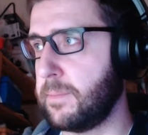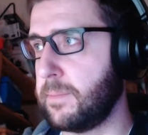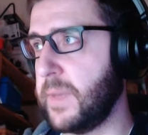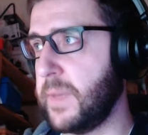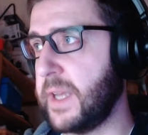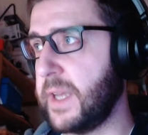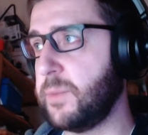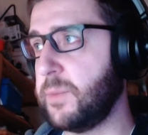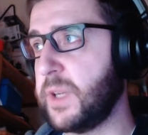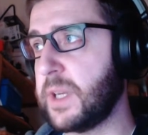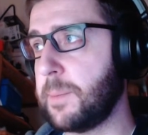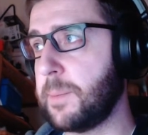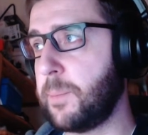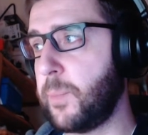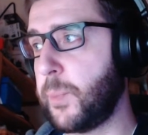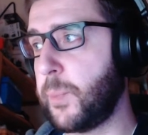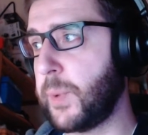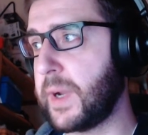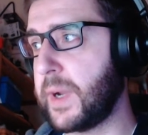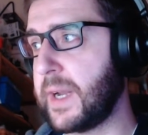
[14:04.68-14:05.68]
and we can
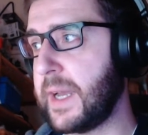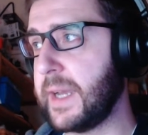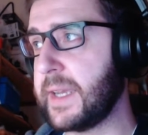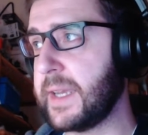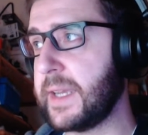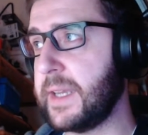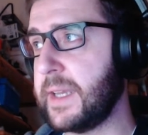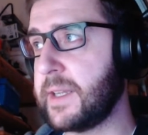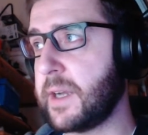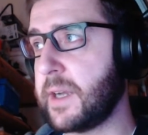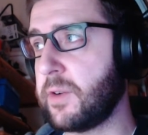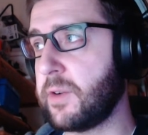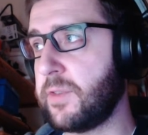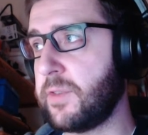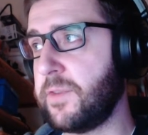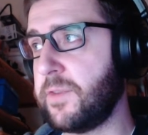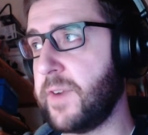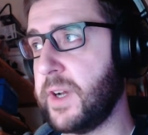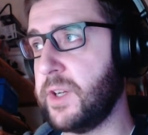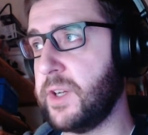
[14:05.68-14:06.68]
plug in our
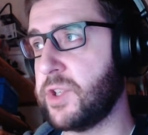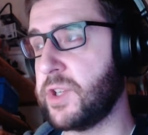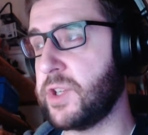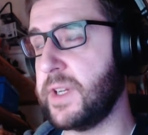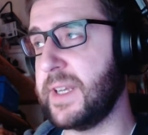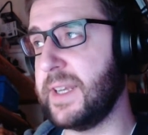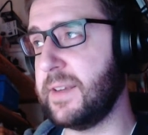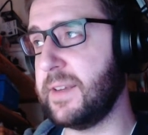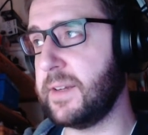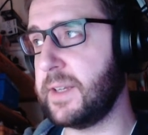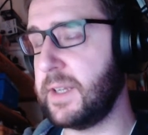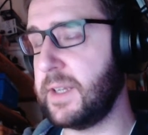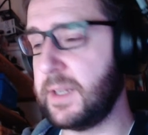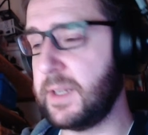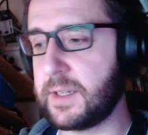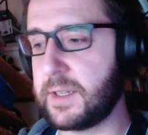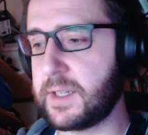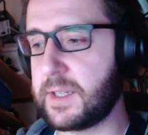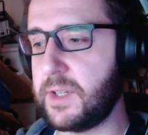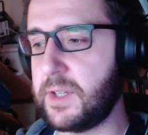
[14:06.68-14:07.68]
function
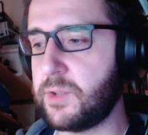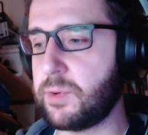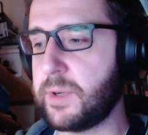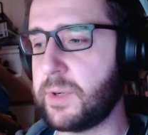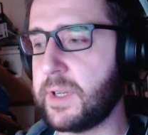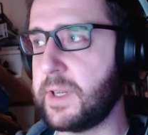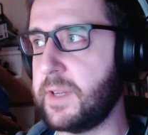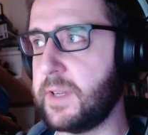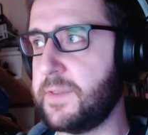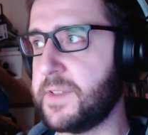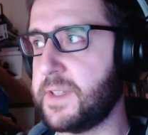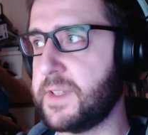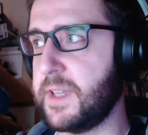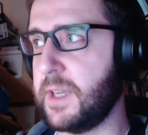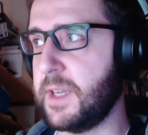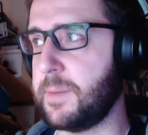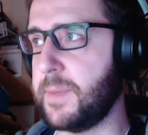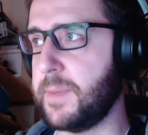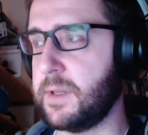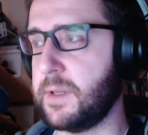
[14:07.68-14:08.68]
into an if
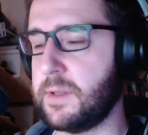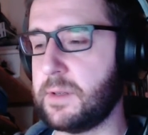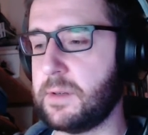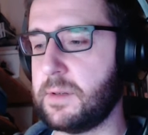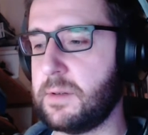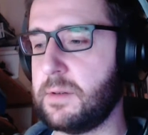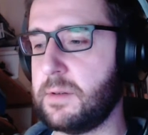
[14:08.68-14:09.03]
statement.